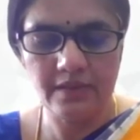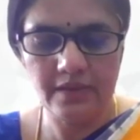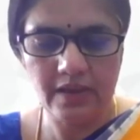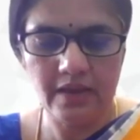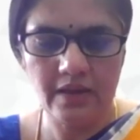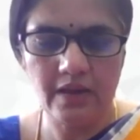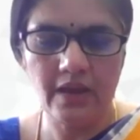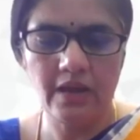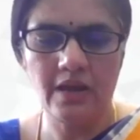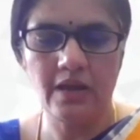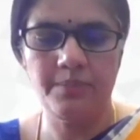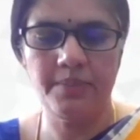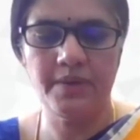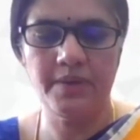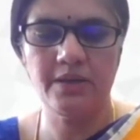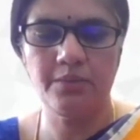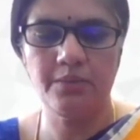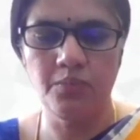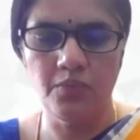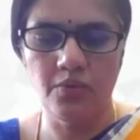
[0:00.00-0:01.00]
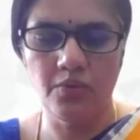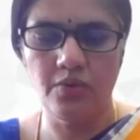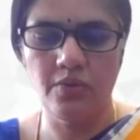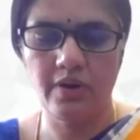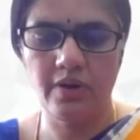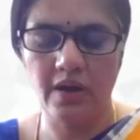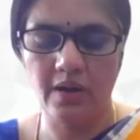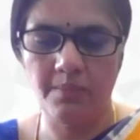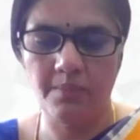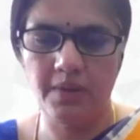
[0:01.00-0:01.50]
thinking a bit
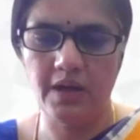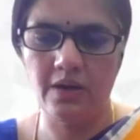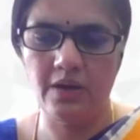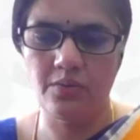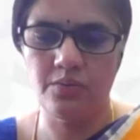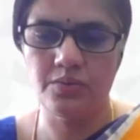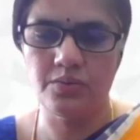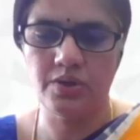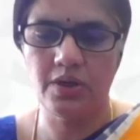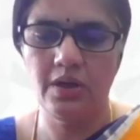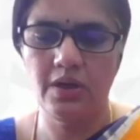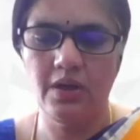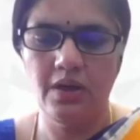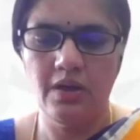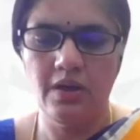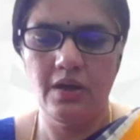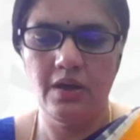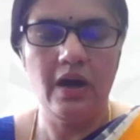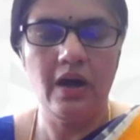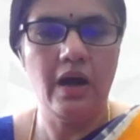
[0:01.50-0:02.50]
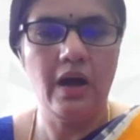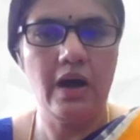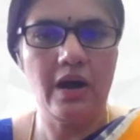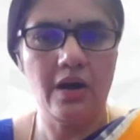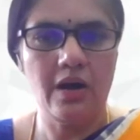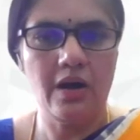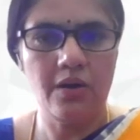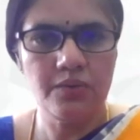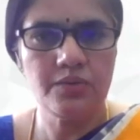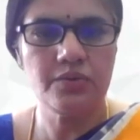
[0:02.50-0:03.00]
more about
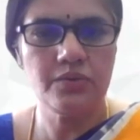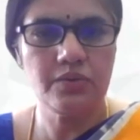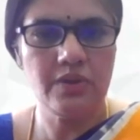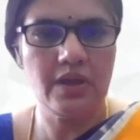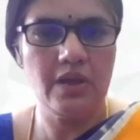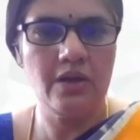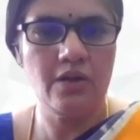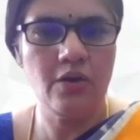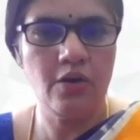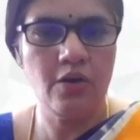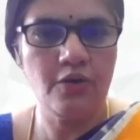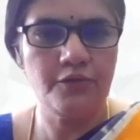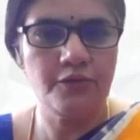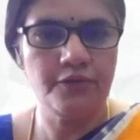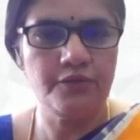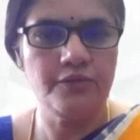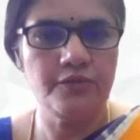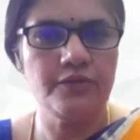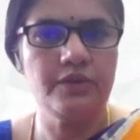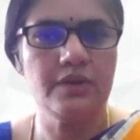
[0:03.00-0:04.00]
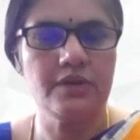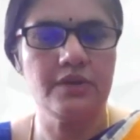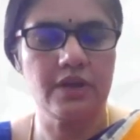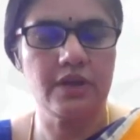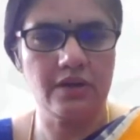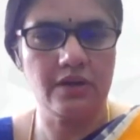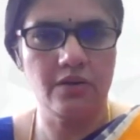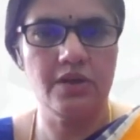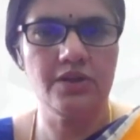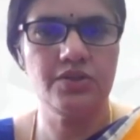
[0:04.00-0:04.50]
how to think of the
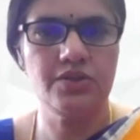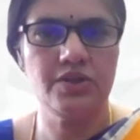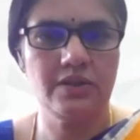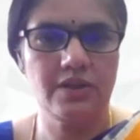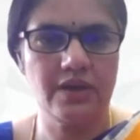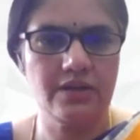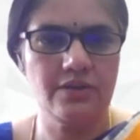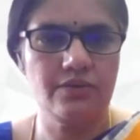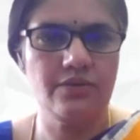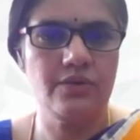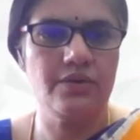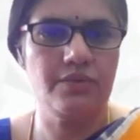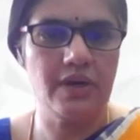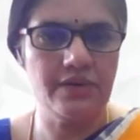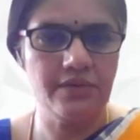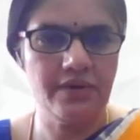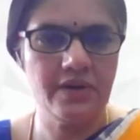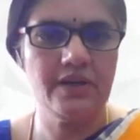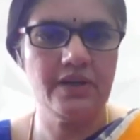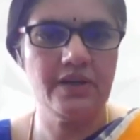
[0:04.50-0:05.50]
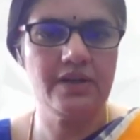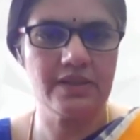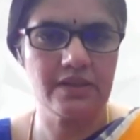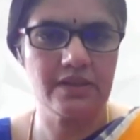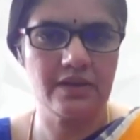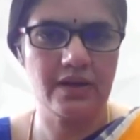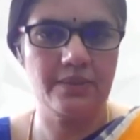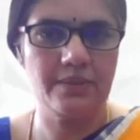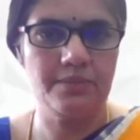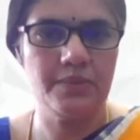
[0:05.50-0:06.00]
technology that you have already
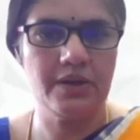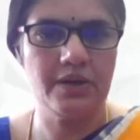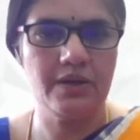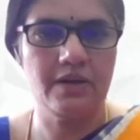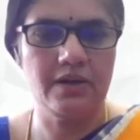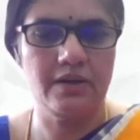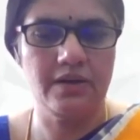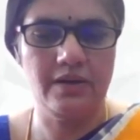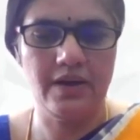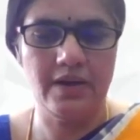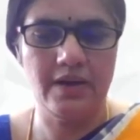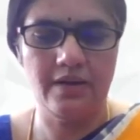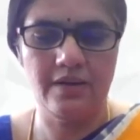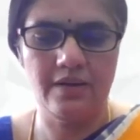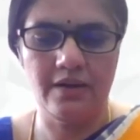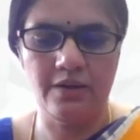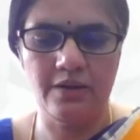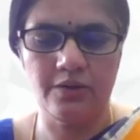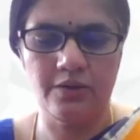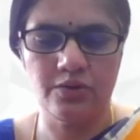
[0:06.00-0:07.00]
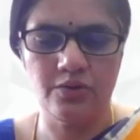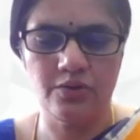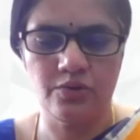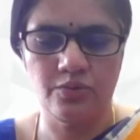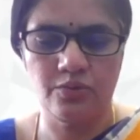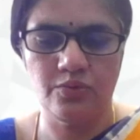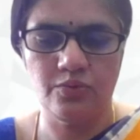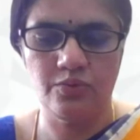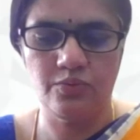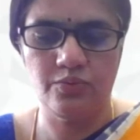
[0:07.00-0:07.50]
described
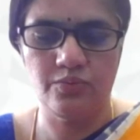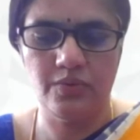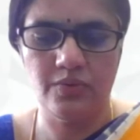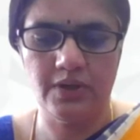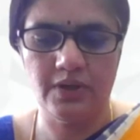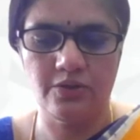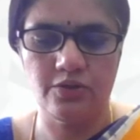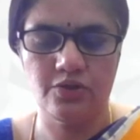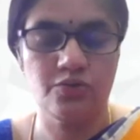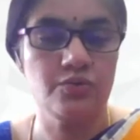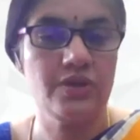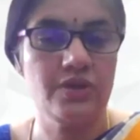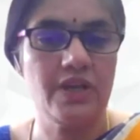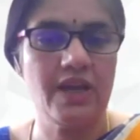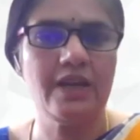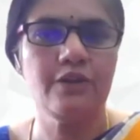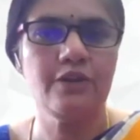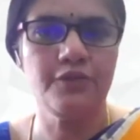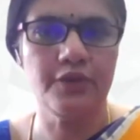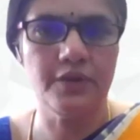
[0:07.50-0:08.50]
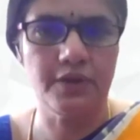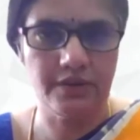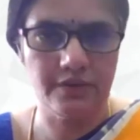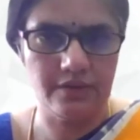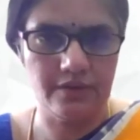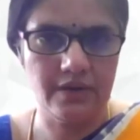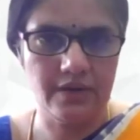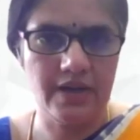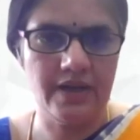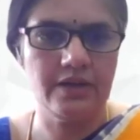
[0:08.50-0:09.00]
to take it
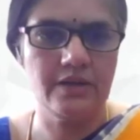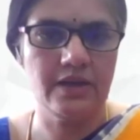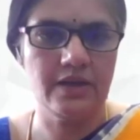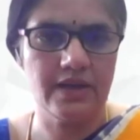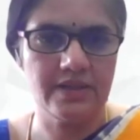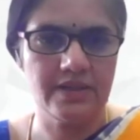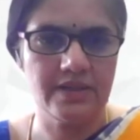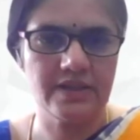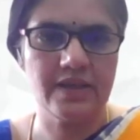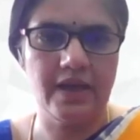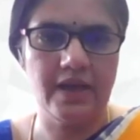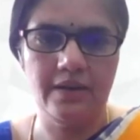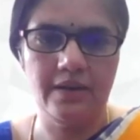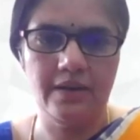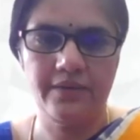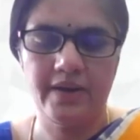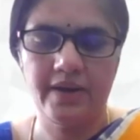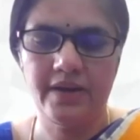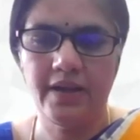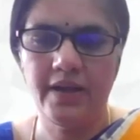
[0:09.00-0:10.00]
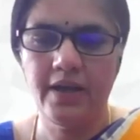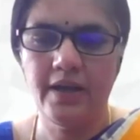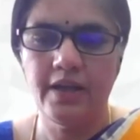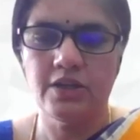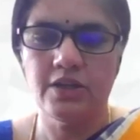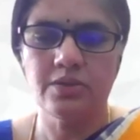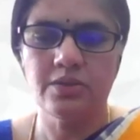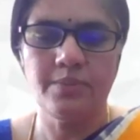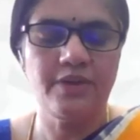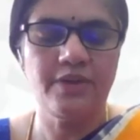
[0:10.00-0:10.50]
further and at scale, right?
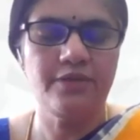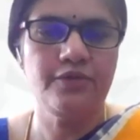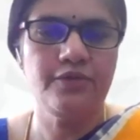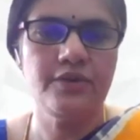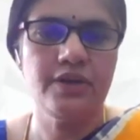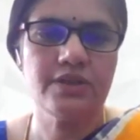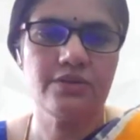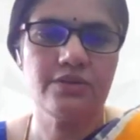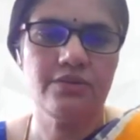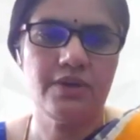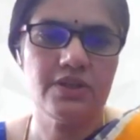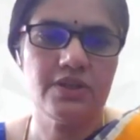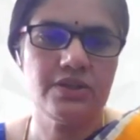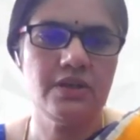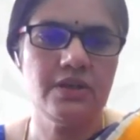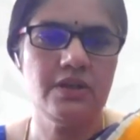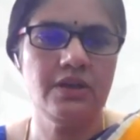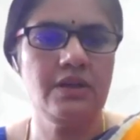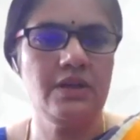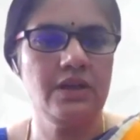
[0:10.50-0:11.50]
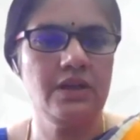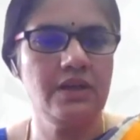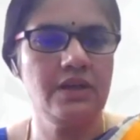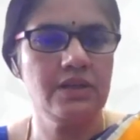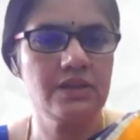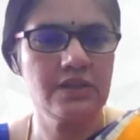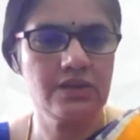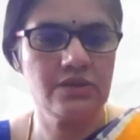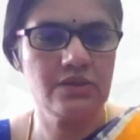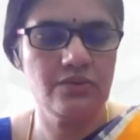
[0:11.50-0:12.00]
So my first question
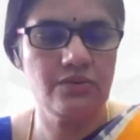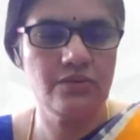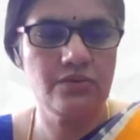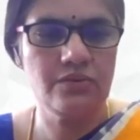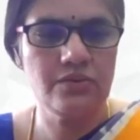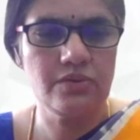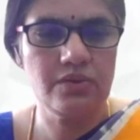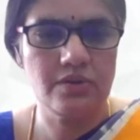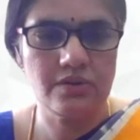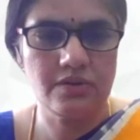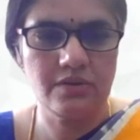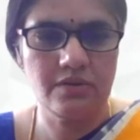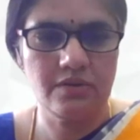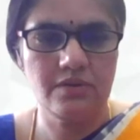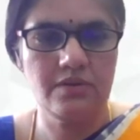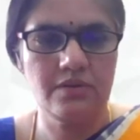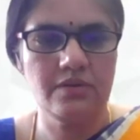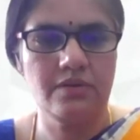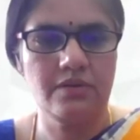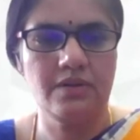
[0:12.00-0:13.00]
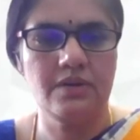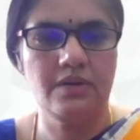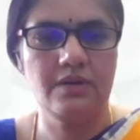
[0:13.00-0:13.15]
is to Dr.